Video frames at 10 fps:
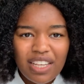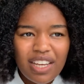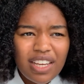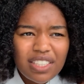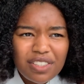
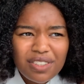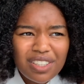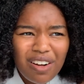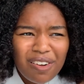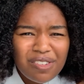And you
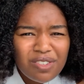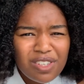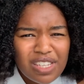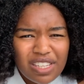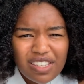could also
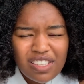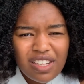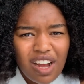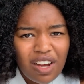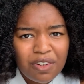just listen
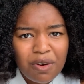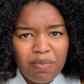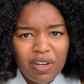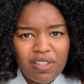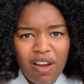to audiobooks